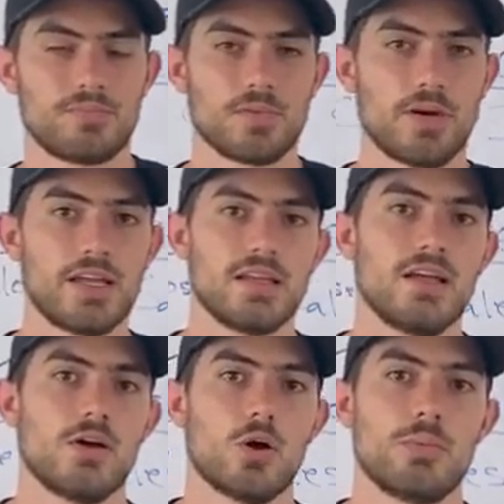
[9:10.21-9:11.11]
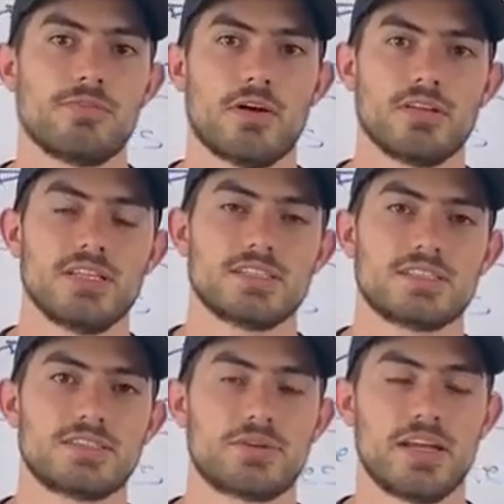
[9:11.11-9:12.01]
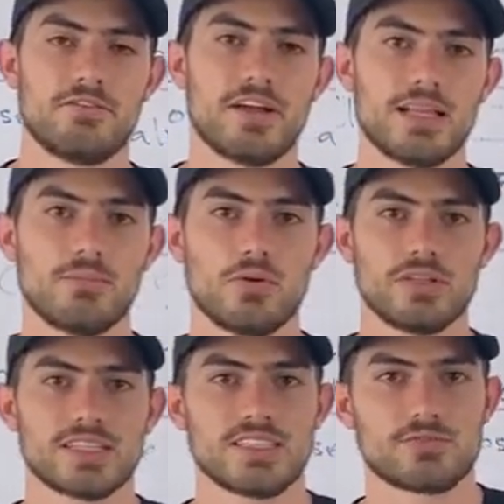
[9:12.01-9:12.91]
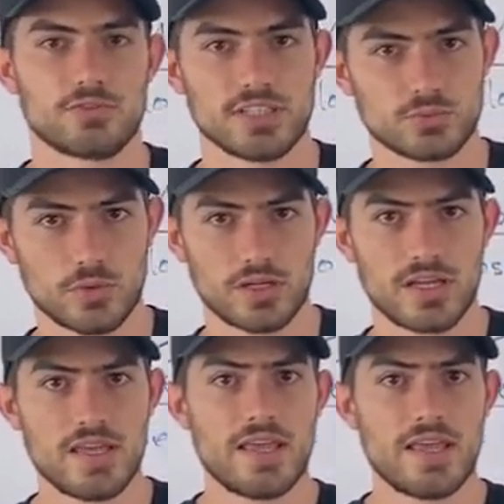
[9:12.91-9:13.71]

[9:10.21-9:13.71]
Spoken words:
All right? Hope you found this training valuable. That's it for this one.